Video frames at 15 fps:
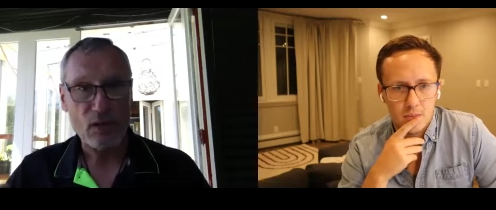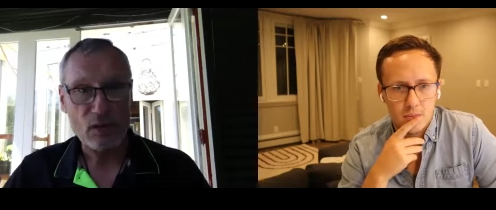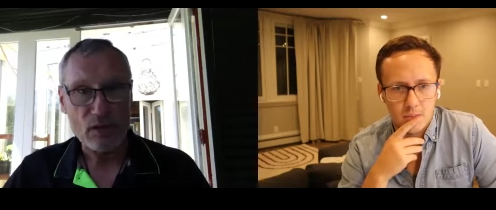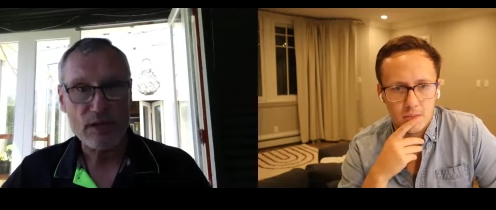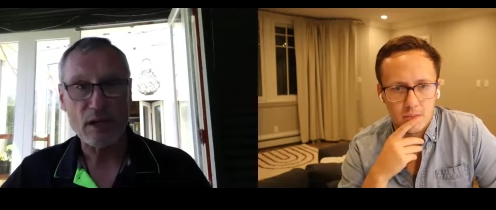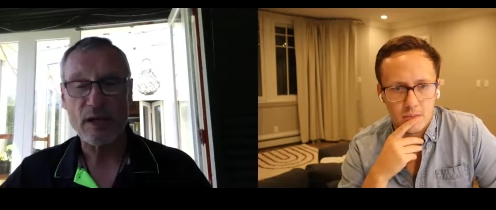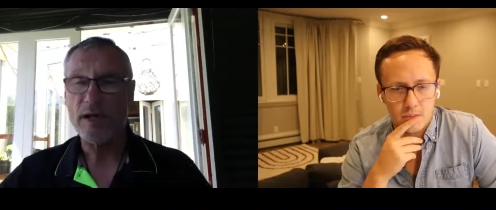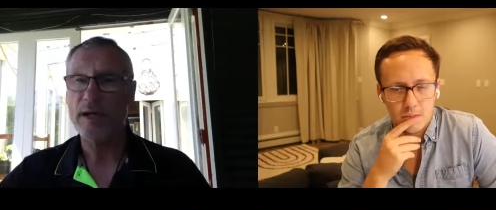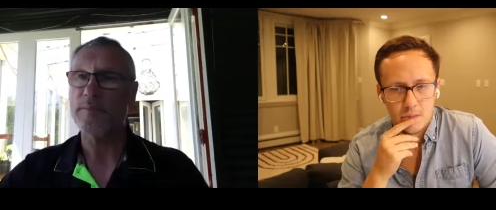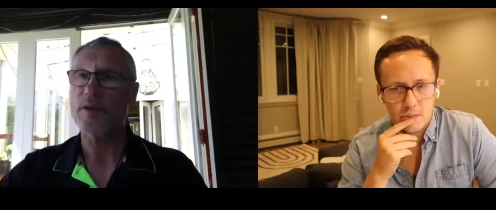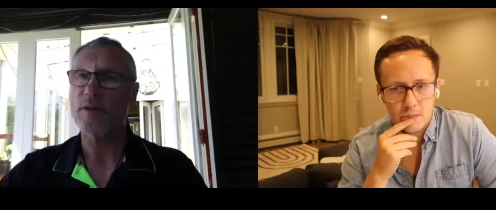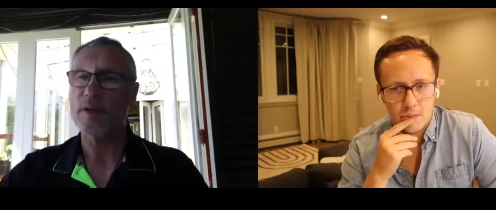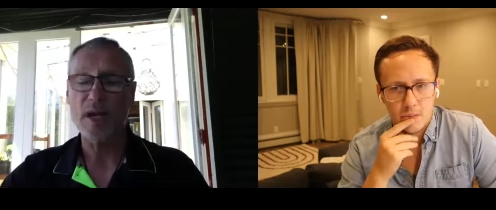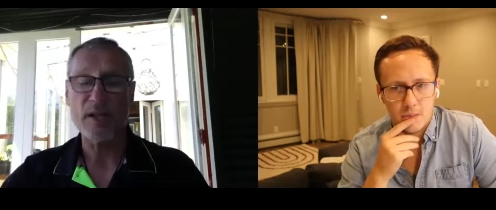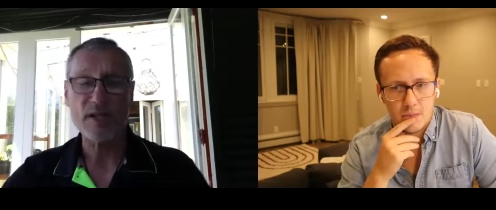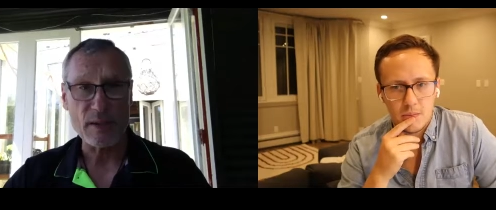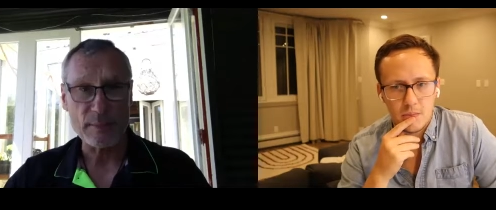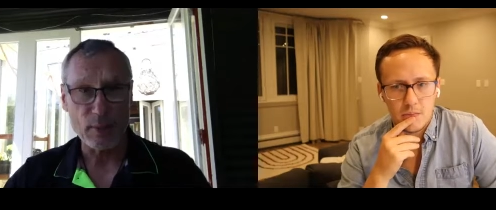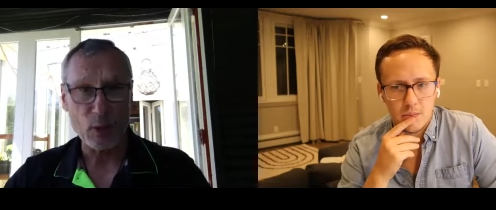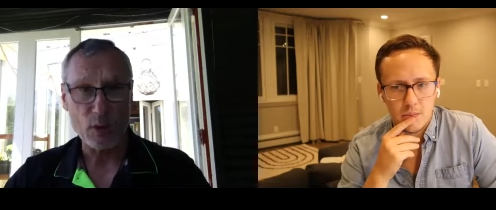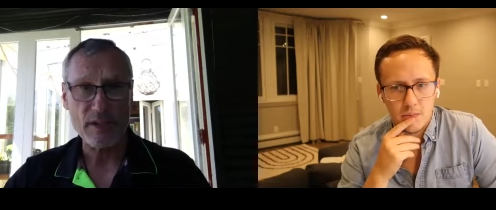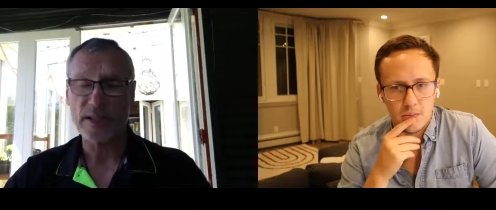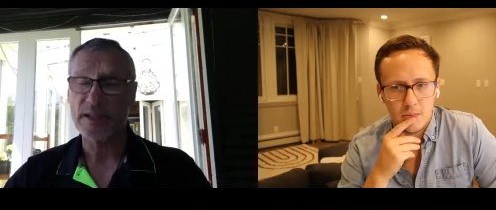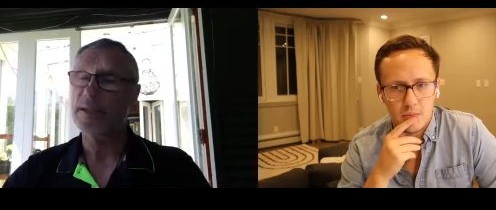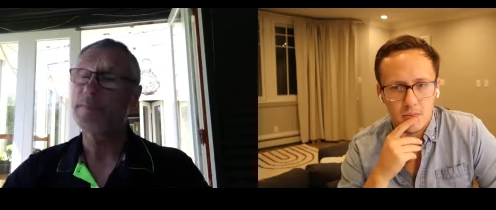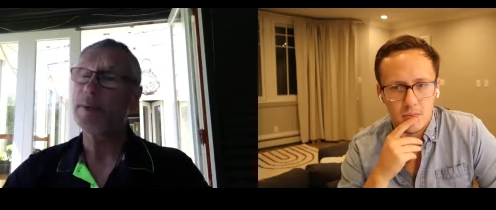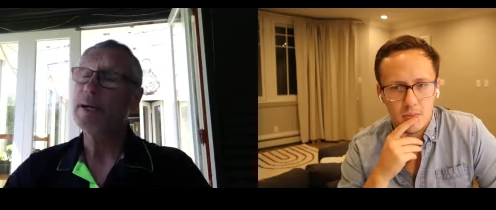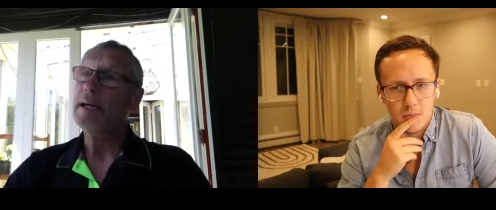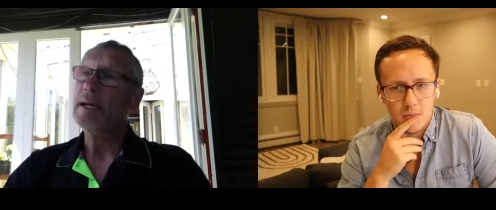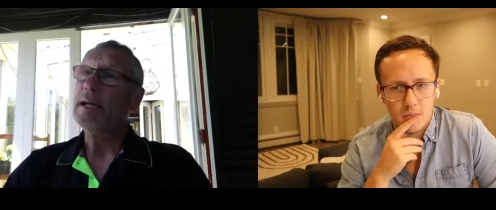Speaker 1: a long time uh, mm-hmm. supporting mm-hmm.
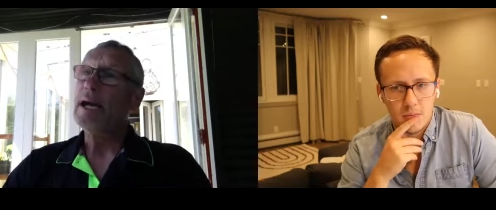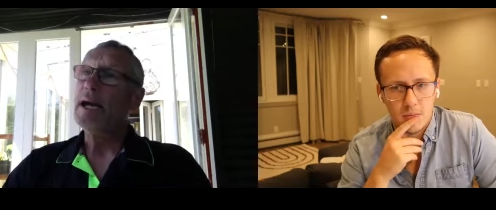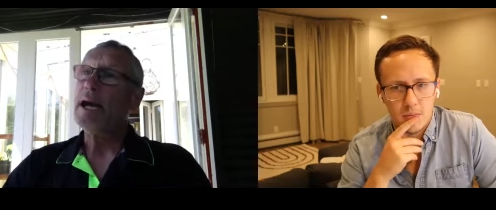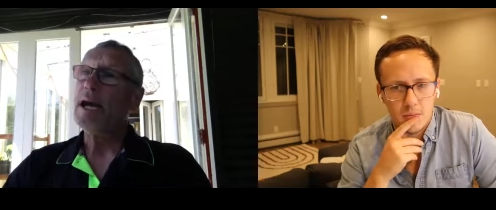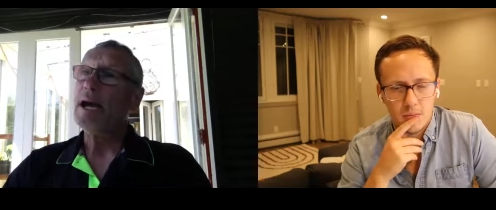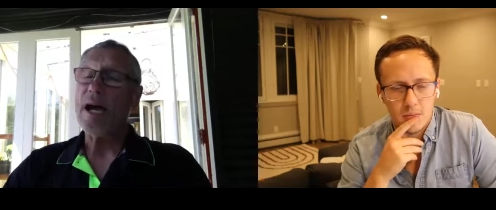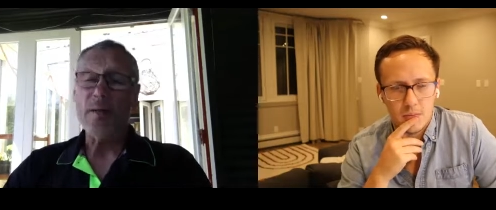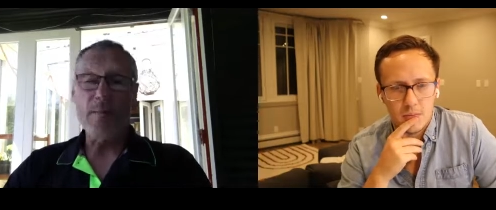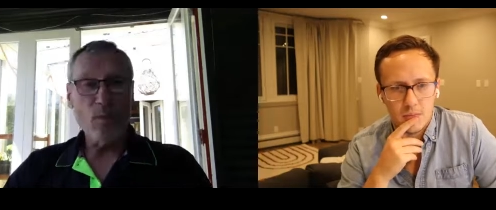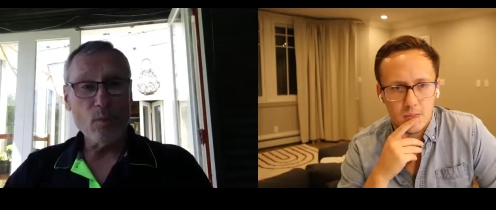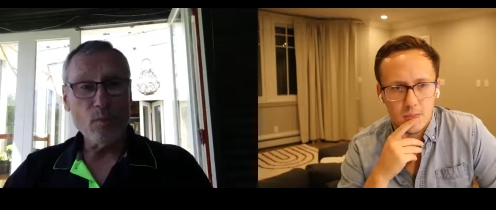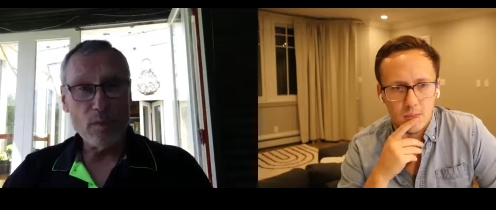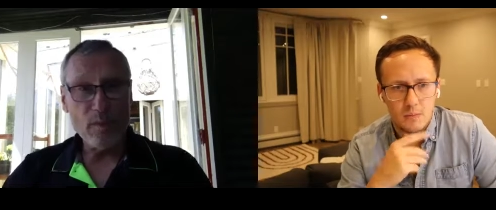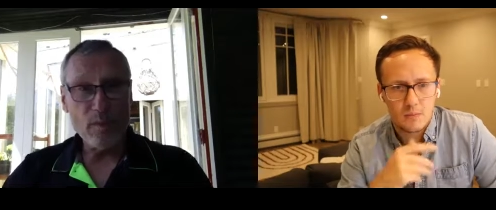them um,